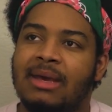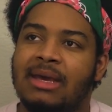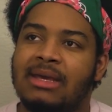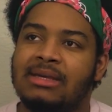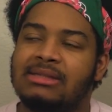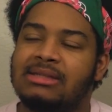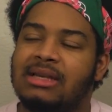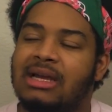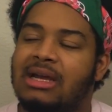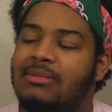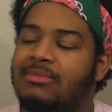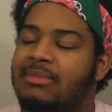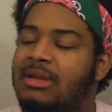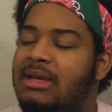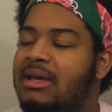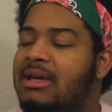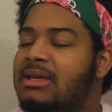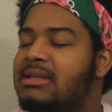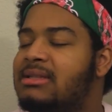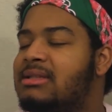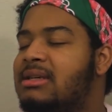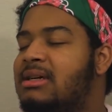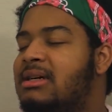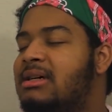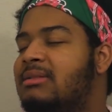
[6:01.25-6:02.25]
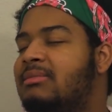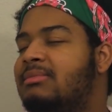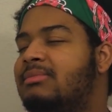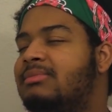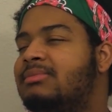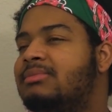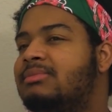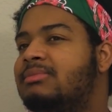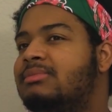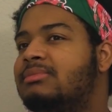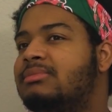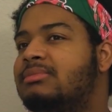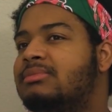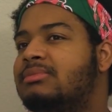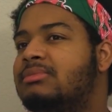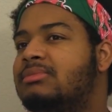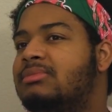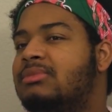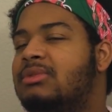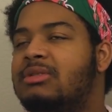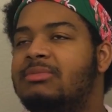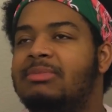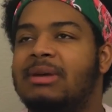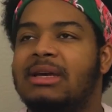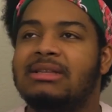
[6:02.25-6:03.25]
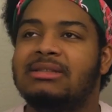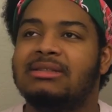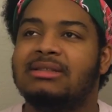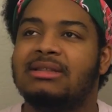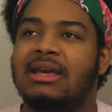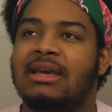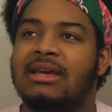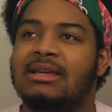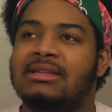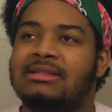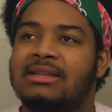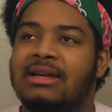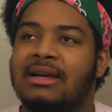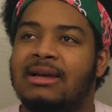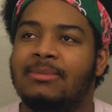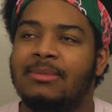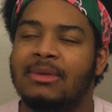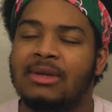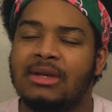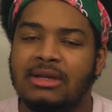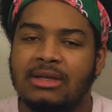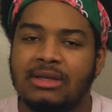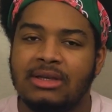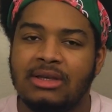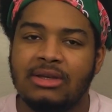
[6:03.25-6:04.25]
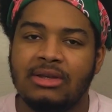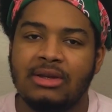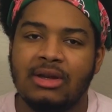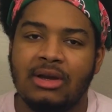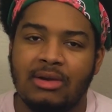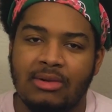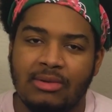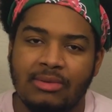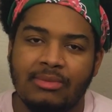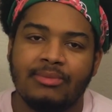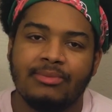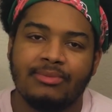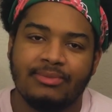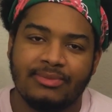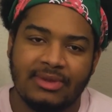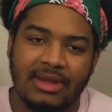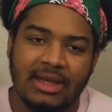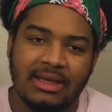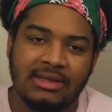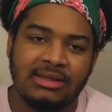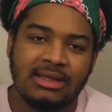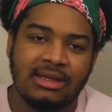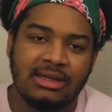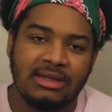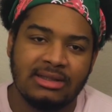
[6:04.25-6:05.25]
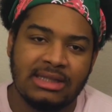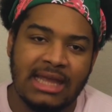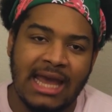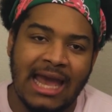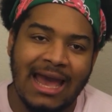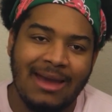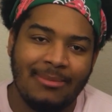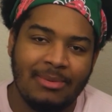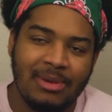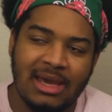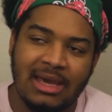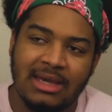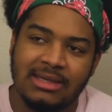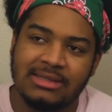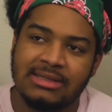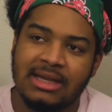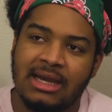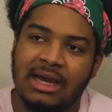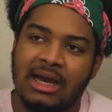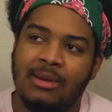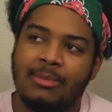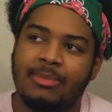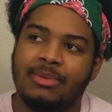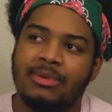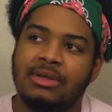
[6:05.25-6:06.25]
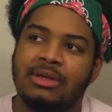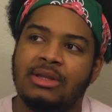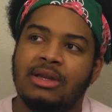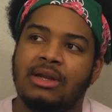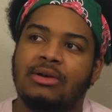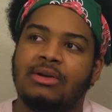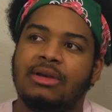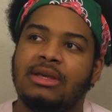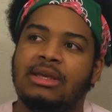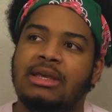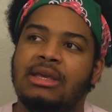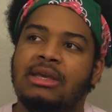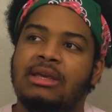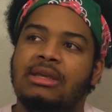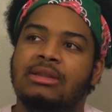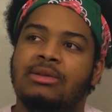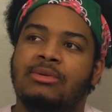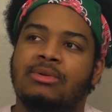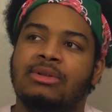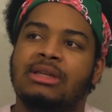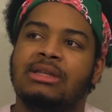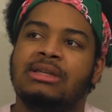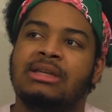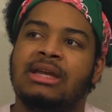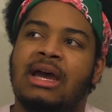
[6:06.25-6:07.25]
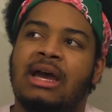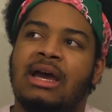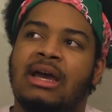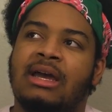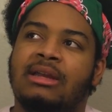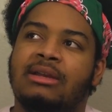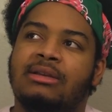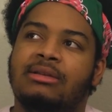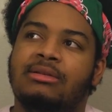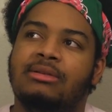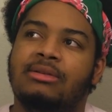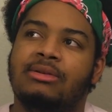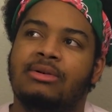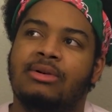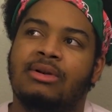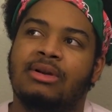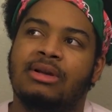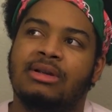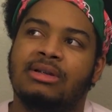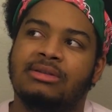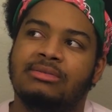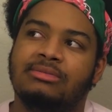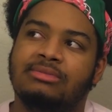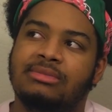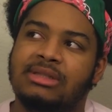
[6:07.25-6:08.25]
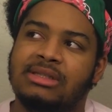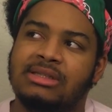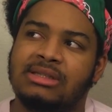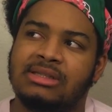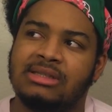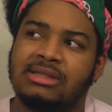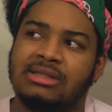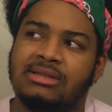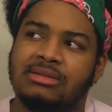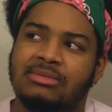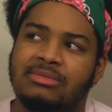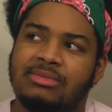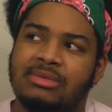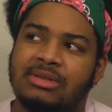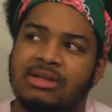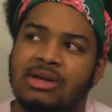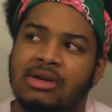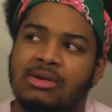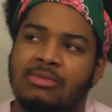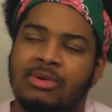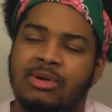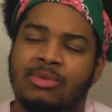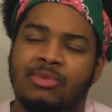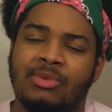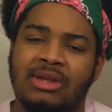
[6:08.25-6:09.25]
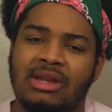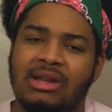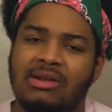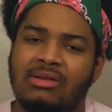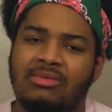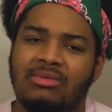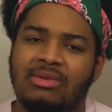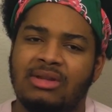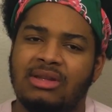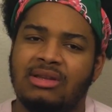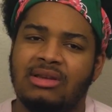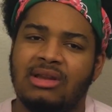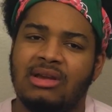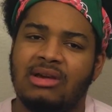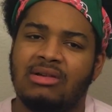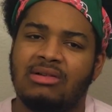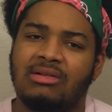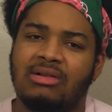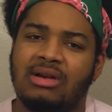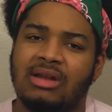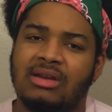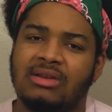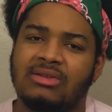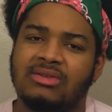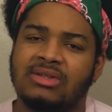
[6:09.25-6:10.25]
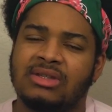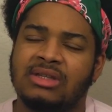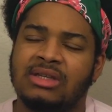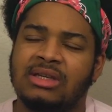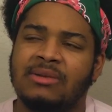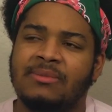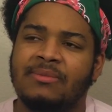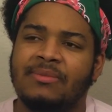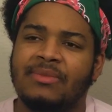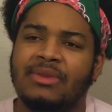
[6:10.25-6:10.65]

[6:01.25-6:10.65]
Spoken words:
Aesop? Not Aesop. Well, basically Aesop. The happy Aesop. He, the one that died or is in a coma. We don't really know, honestly.